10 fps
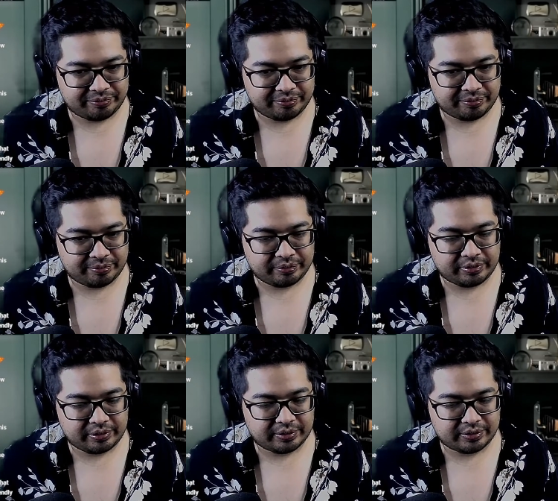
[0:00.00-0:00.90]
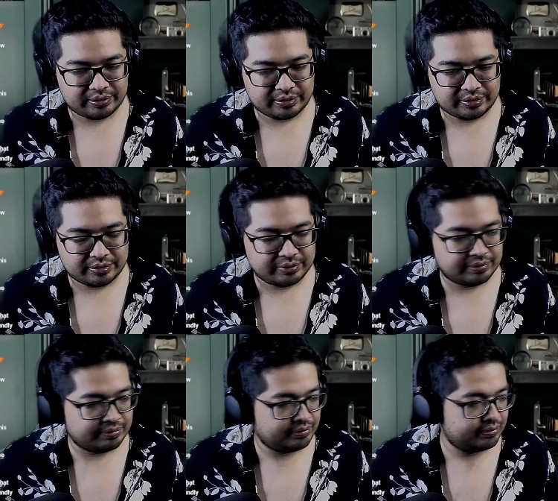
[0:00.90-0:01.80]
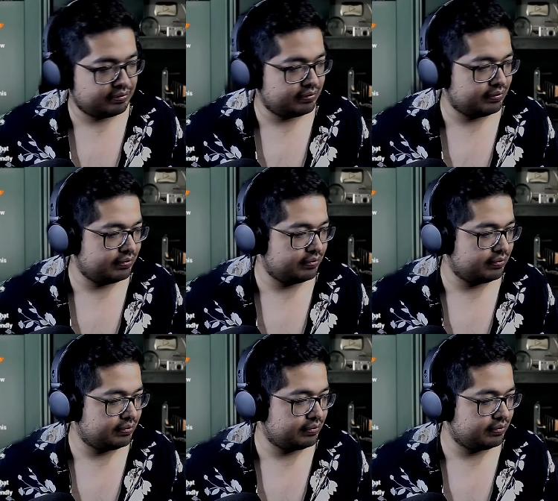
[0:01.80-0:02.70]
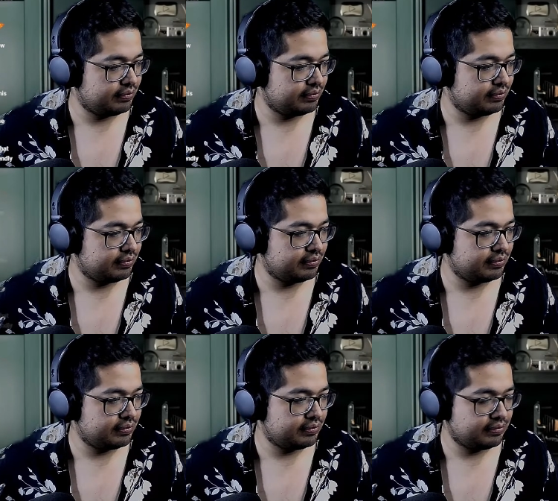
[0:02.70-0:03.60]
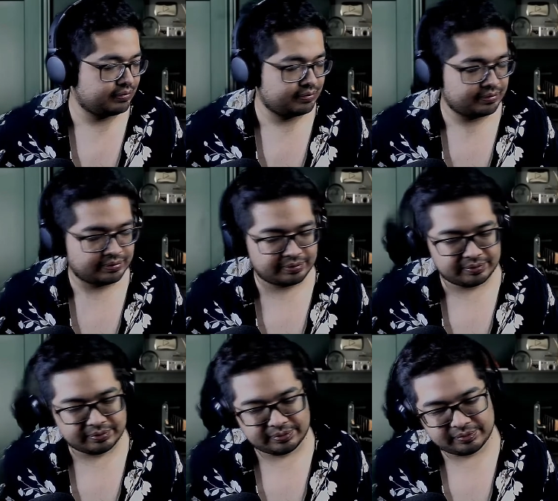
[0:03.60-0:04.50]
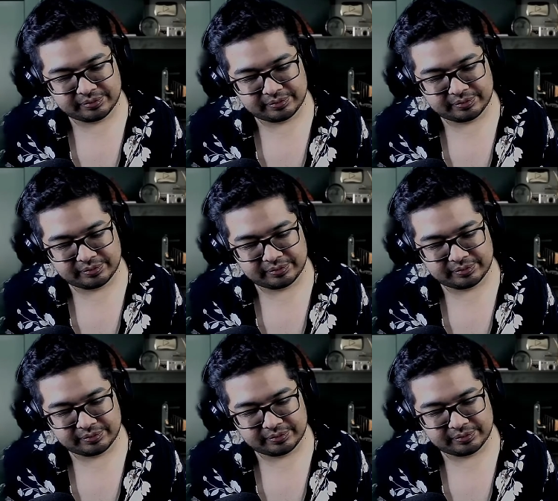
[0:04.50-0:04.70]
[no speech]